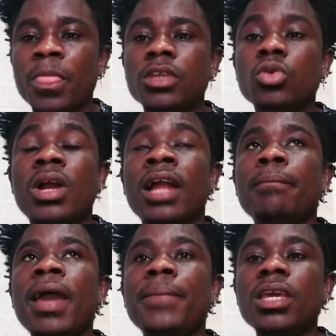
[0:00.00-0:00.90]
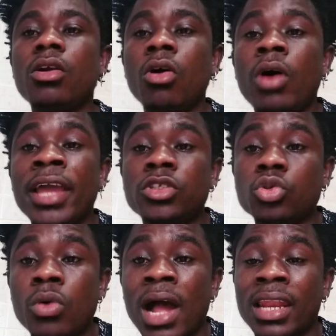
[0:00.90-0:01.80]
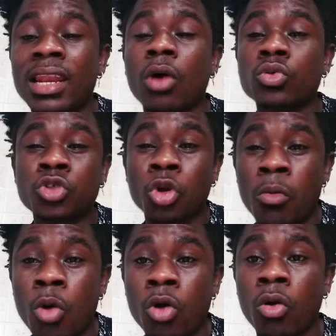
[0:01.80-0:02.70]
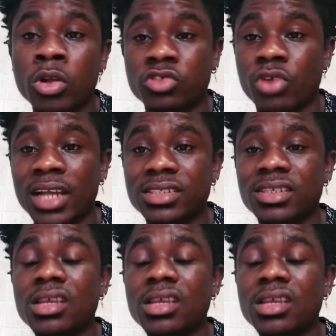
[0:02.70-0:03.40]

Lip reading: You can maybe go and do an autonomous contract